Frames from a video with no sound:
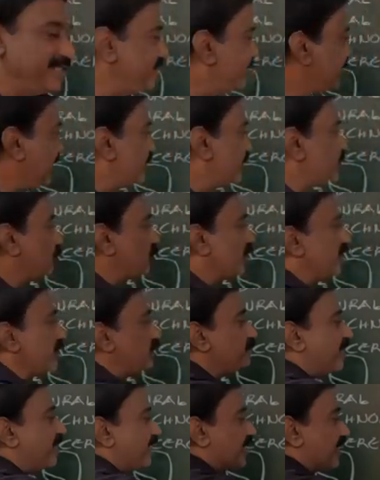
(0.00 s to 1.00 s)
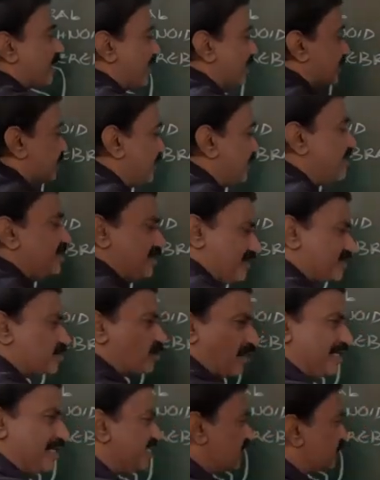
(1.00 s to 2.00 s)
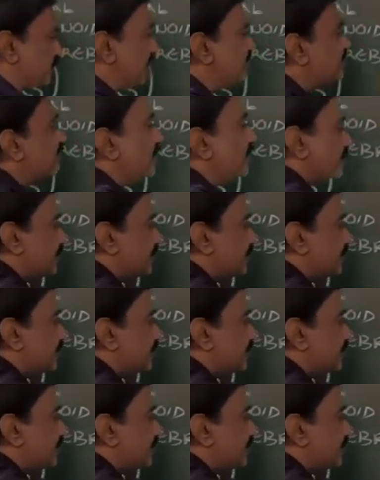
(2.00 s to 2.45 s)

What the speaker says: It's called isthmus.